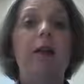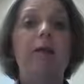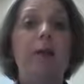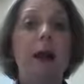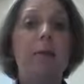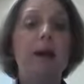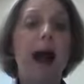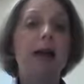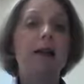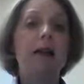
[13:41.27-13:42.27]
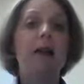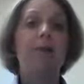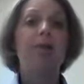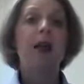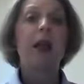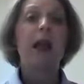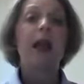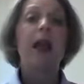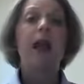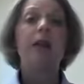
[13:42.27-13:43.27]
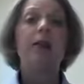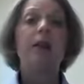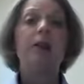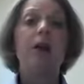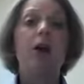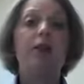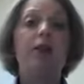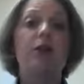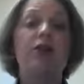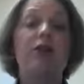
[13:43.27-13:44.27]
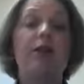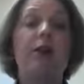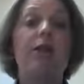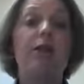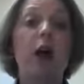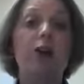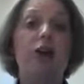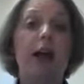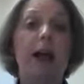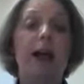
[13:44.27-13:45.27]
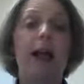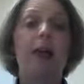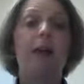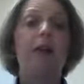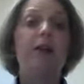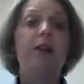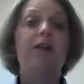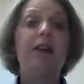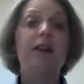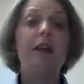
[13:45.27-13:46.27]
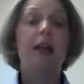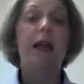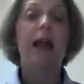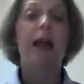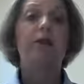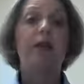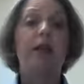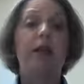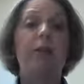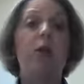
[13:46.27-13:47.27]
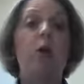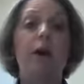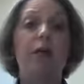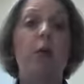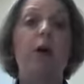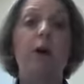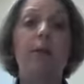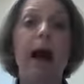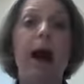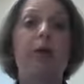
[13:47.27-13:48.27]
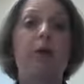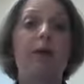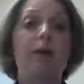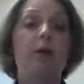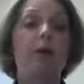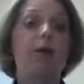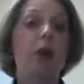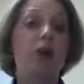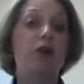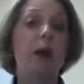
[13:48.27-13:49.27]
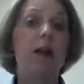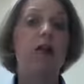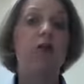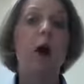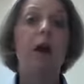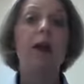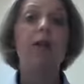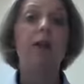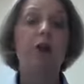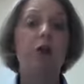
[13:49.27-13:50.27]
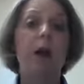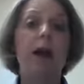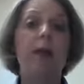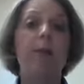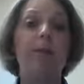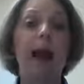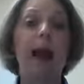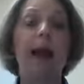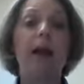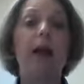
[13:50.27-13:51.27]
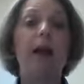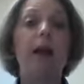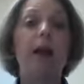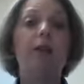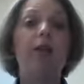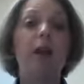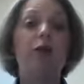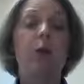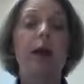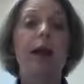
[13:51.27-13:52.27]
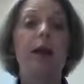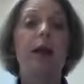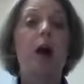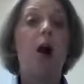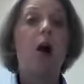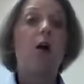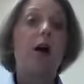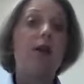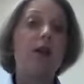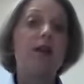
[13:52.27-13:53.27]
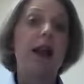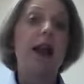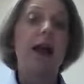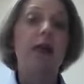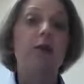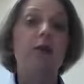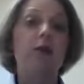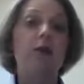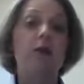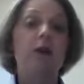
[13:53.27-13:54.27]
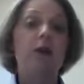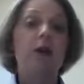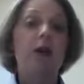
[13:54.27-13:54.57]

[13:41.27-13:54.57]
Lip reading: impacting, and it's also just frustrating to physically have to keep going forward and back with fluctuating swelling, fluctuating pain, and fluctuating, oh, on this day I can do